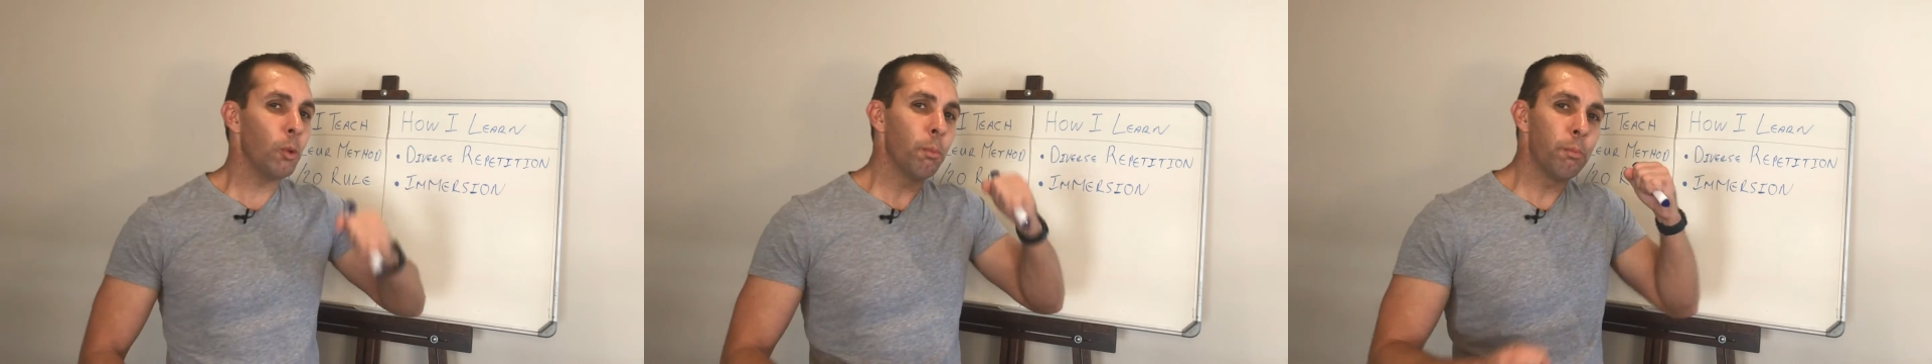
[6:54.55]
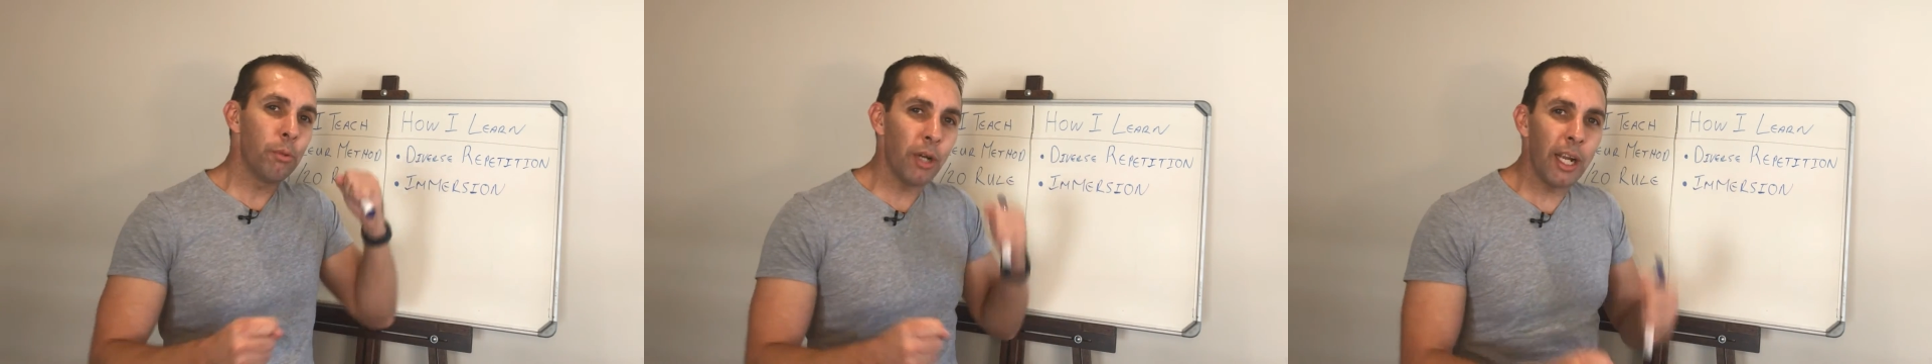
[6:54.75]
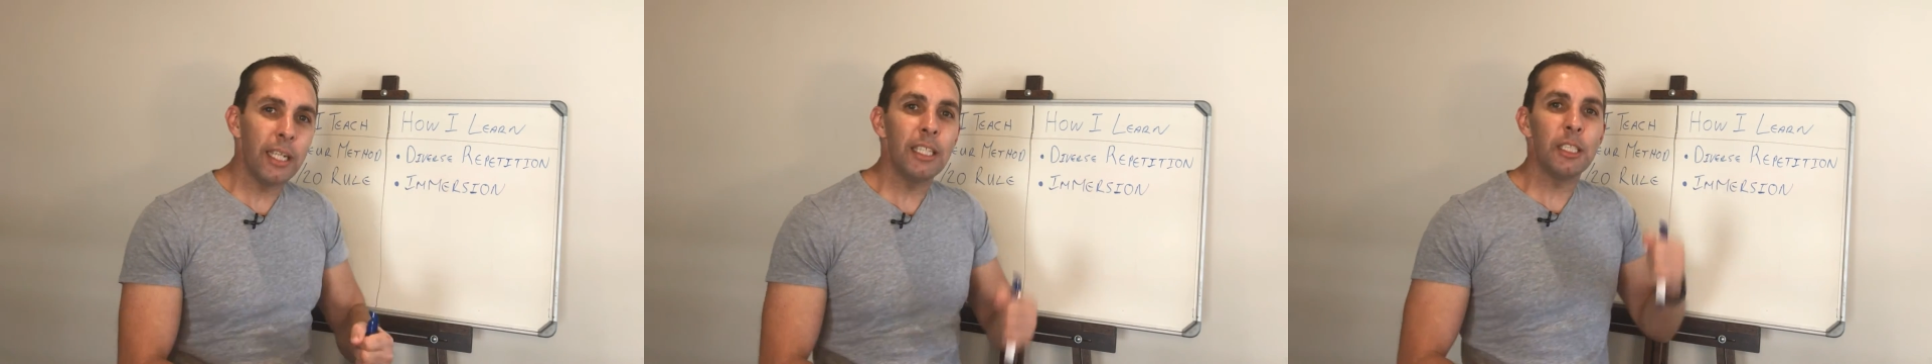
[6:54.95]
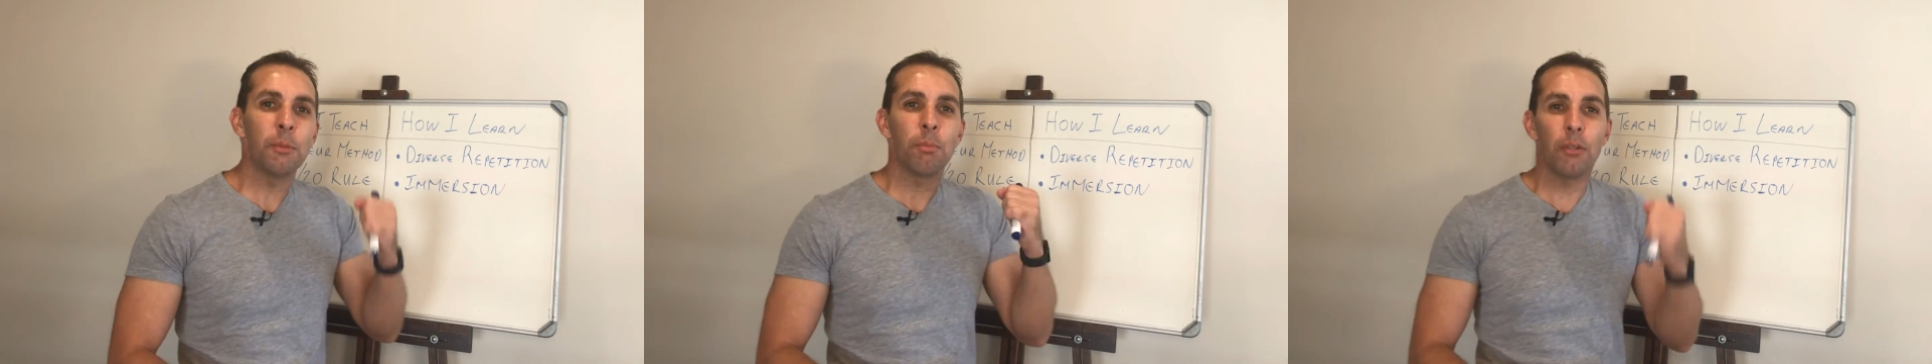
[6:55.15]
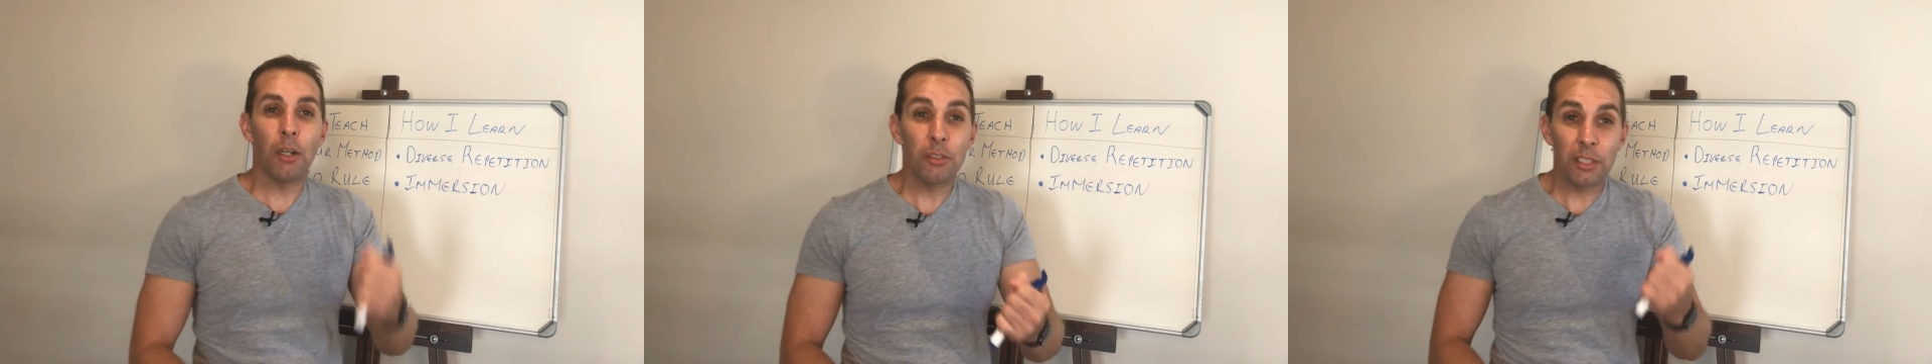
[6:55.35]
Your brain
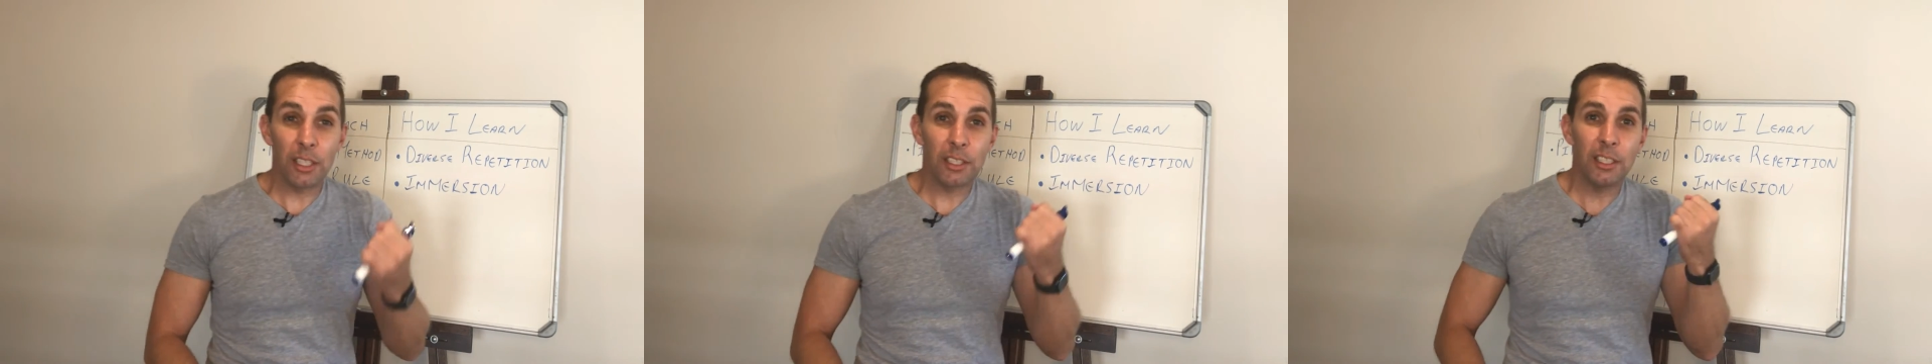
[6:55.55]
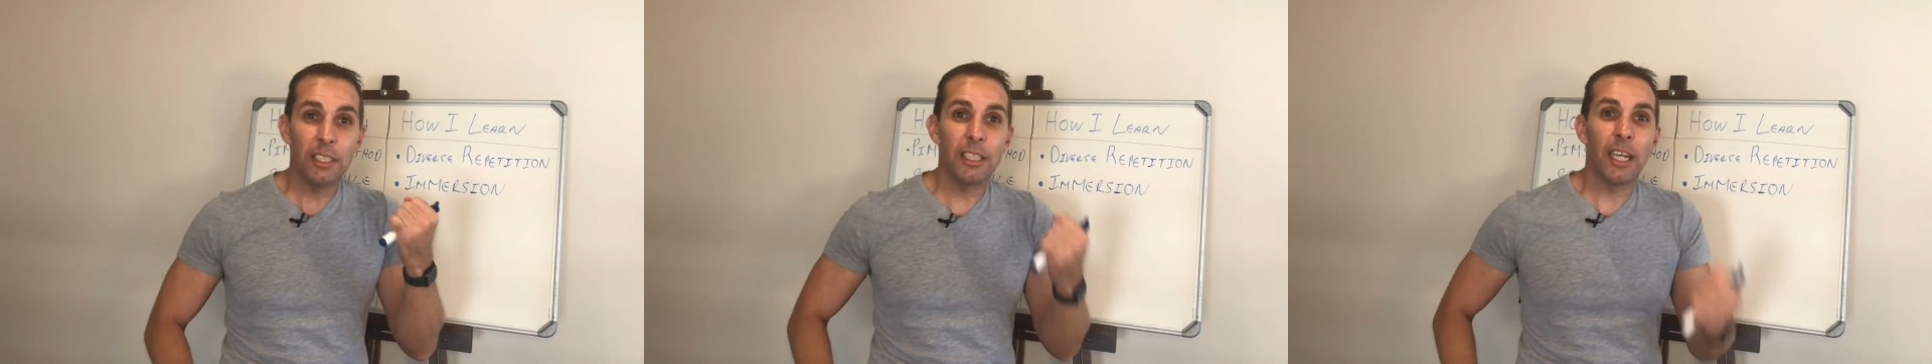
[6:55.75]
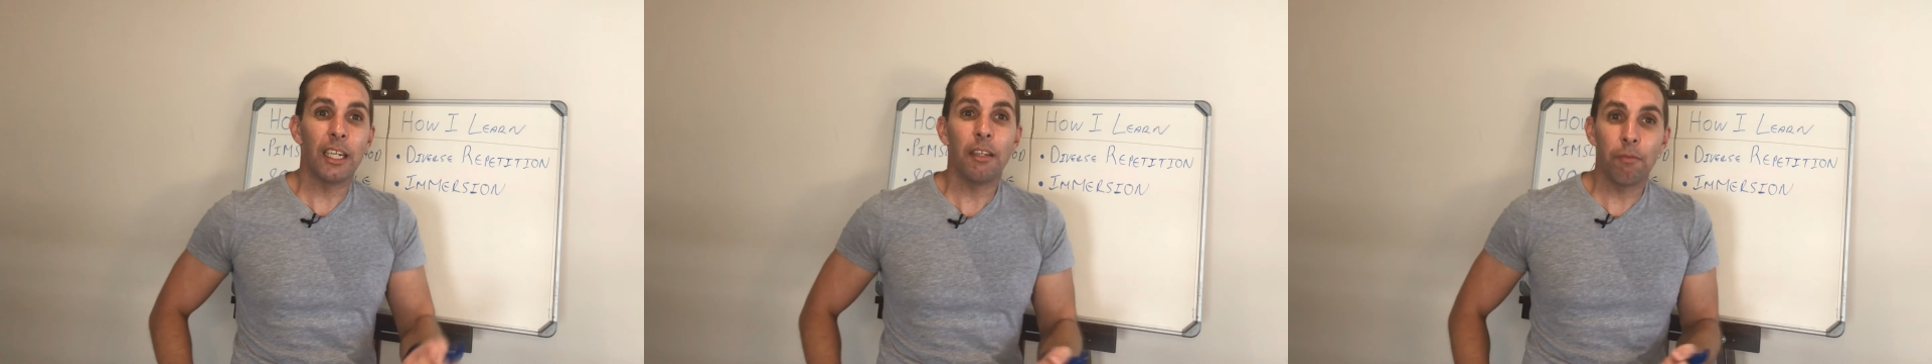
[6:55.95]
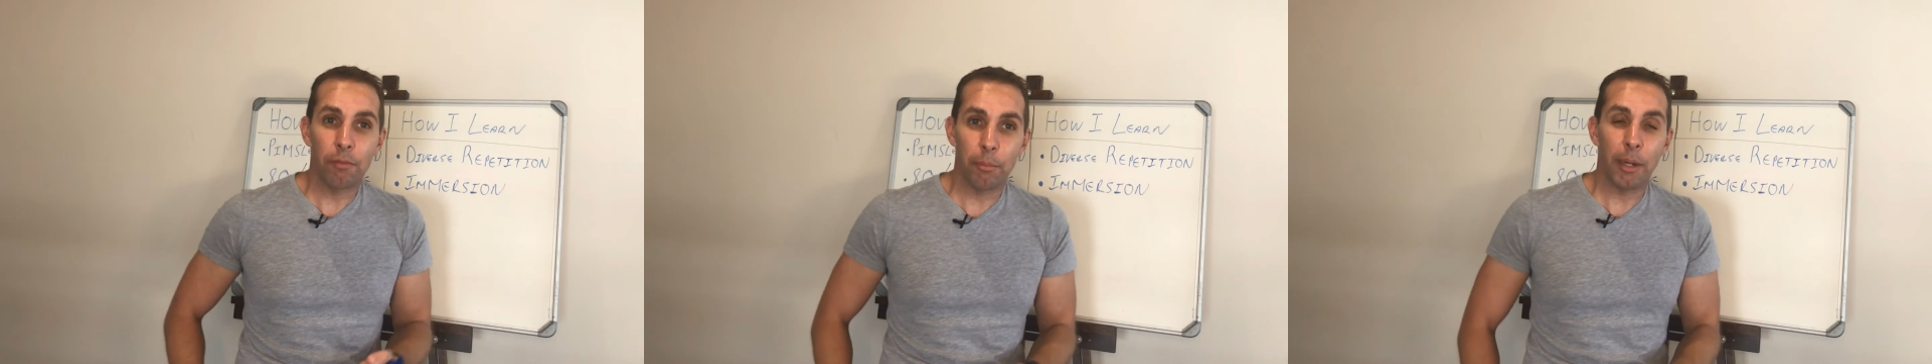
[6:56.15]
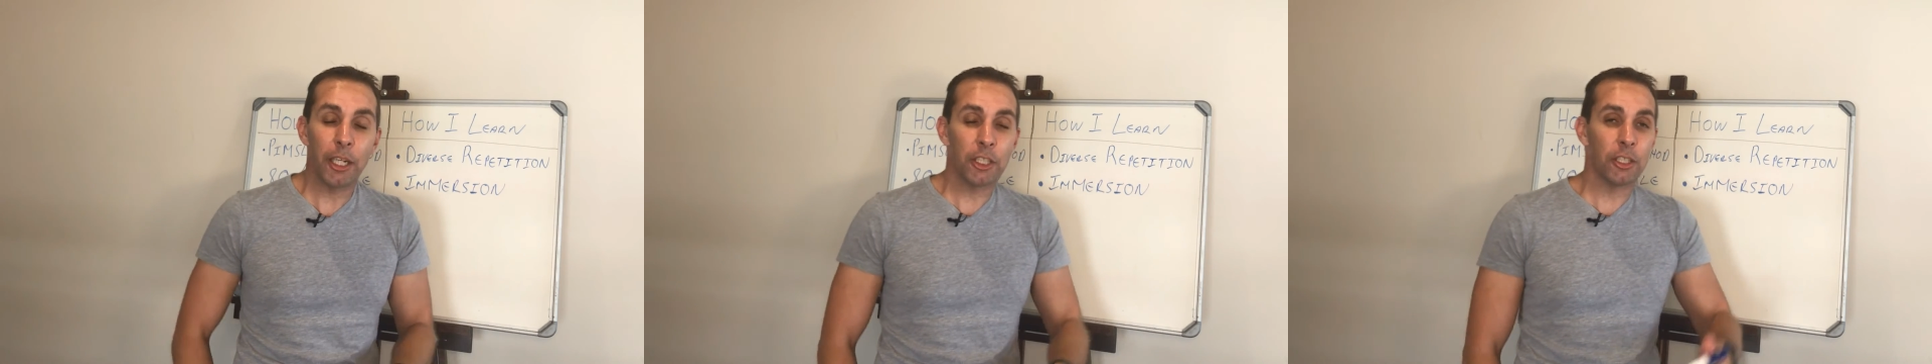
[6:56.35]
is processing that
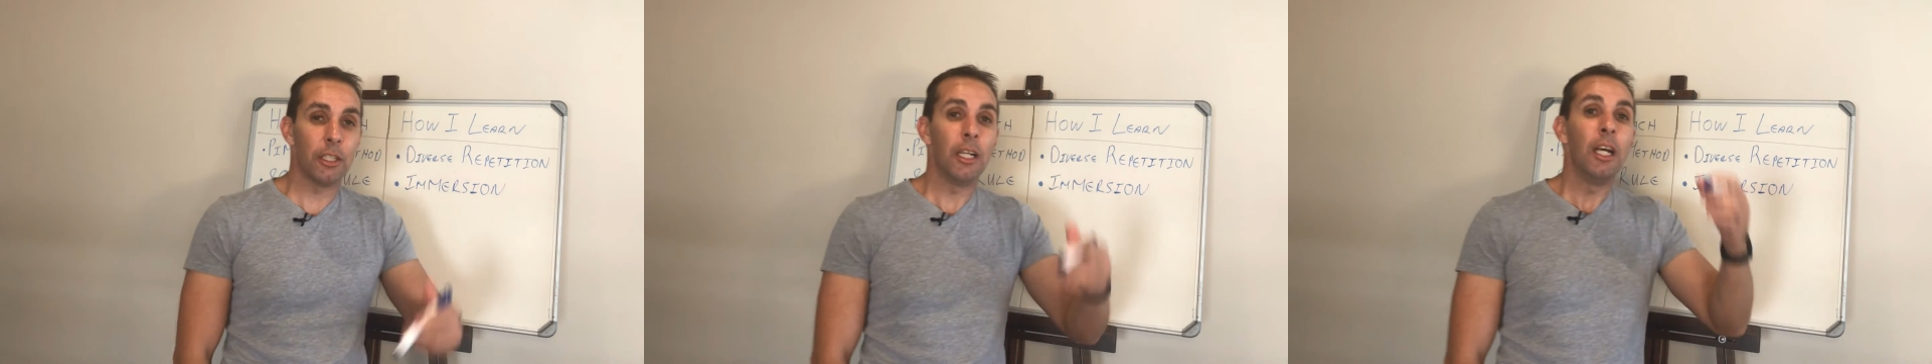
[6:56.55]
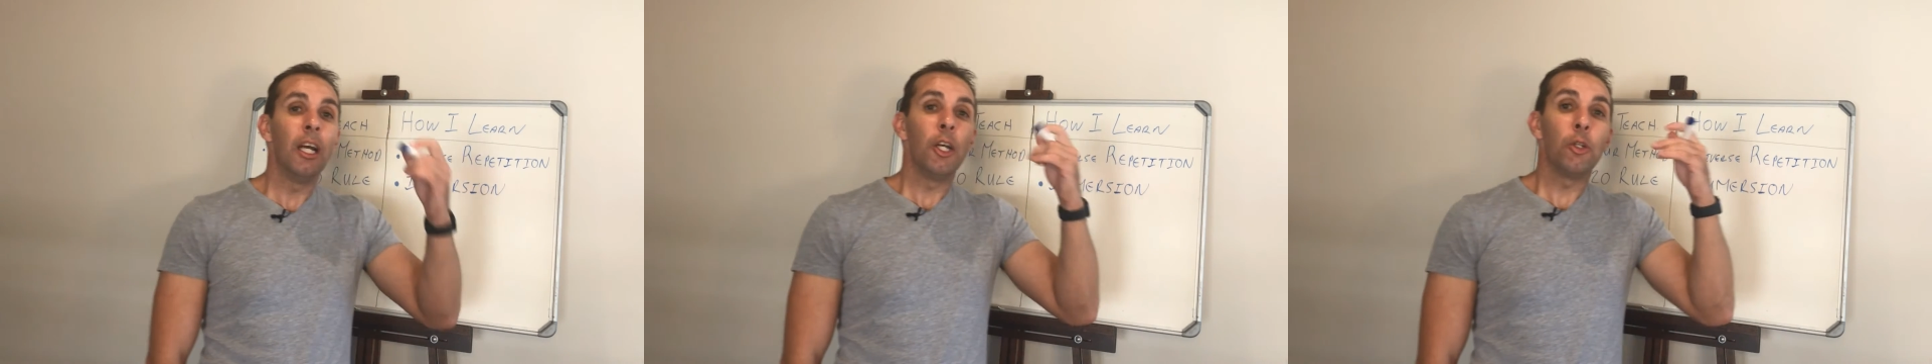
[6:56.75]
information.